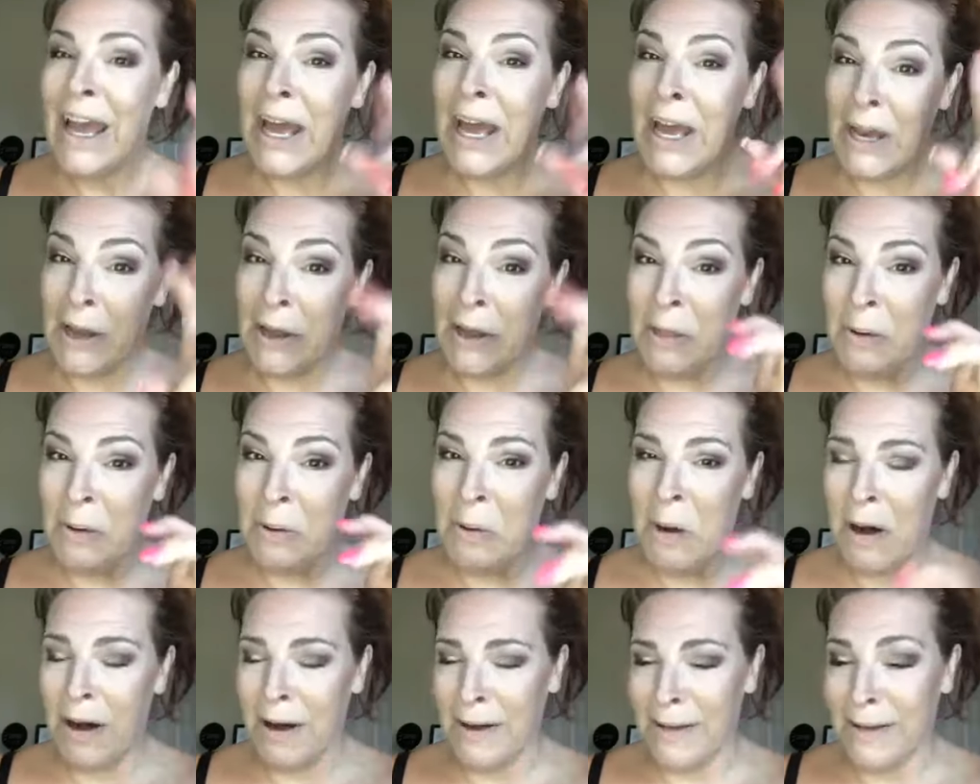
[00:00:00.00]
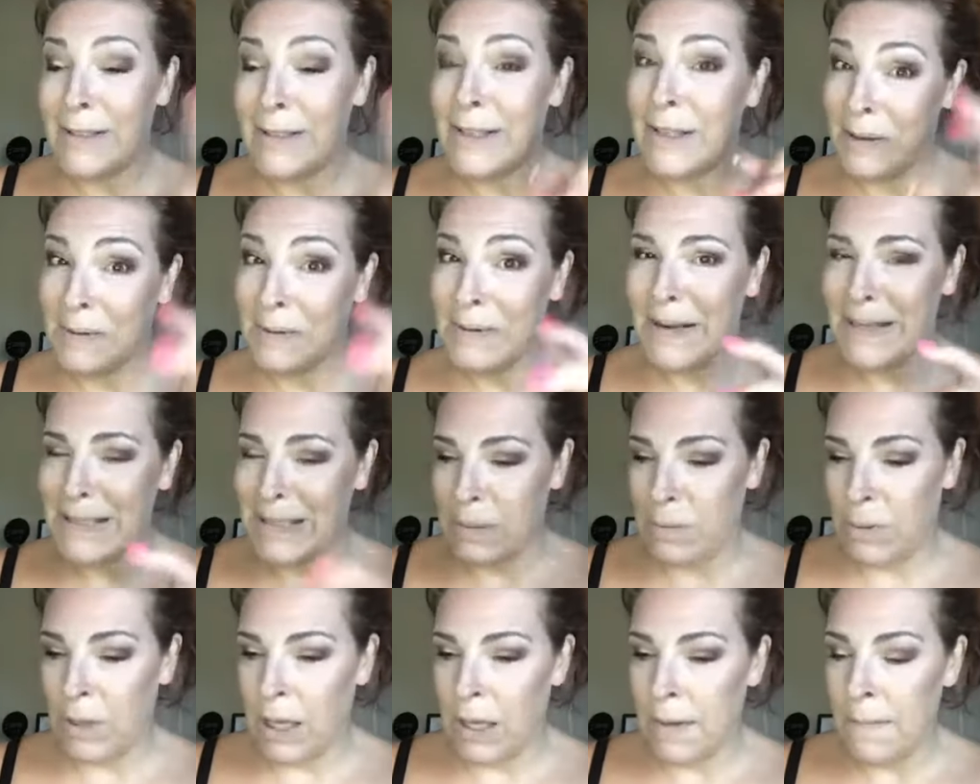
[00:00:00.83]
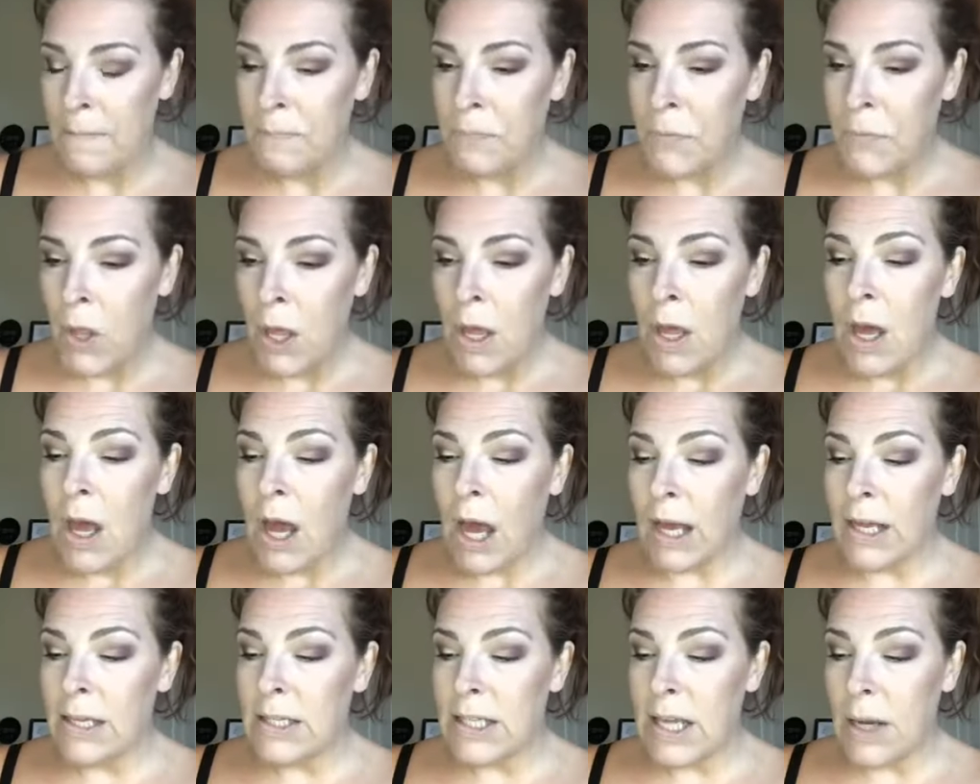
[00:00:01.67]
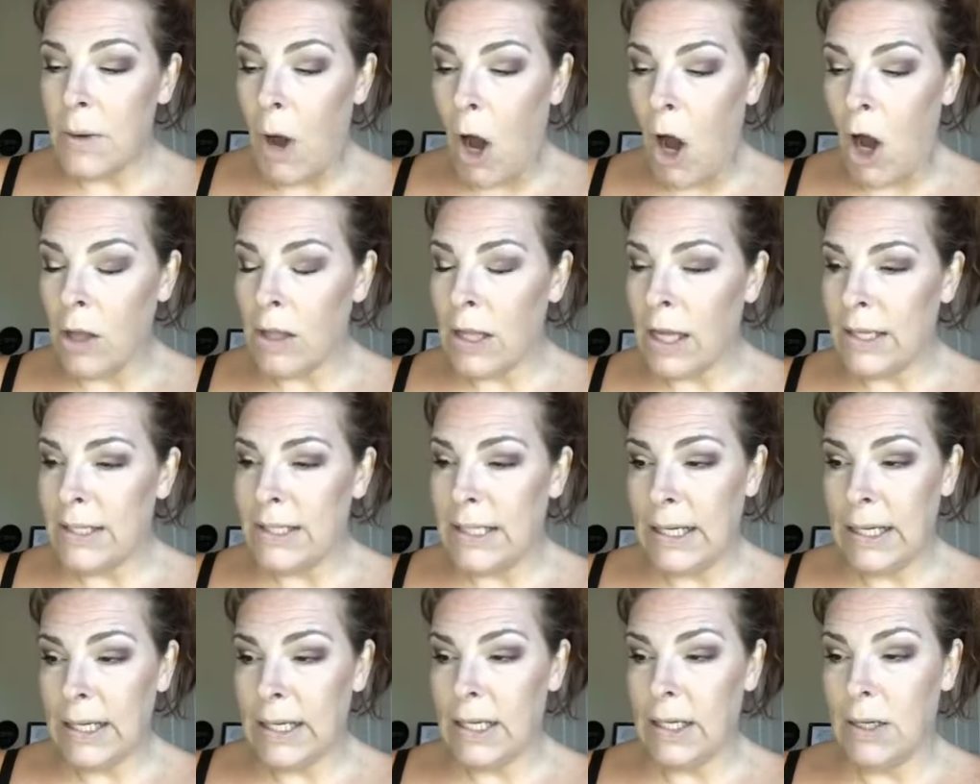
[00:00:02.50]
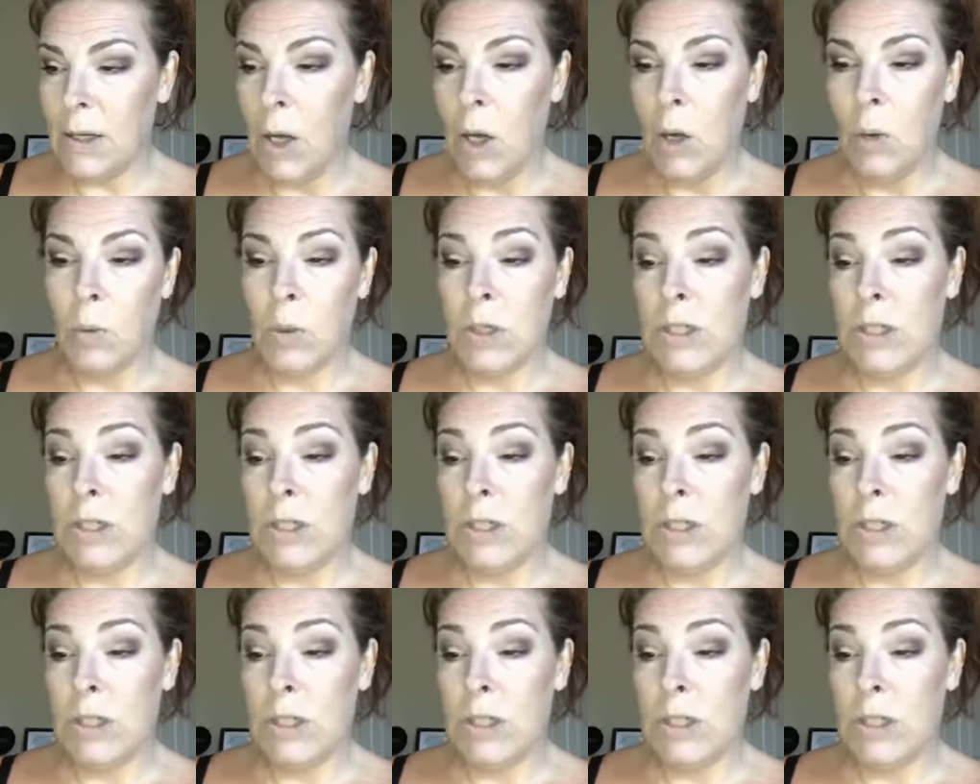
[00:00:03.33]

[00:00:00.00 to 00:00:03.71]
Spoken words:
In other words, the recipe. And so all I did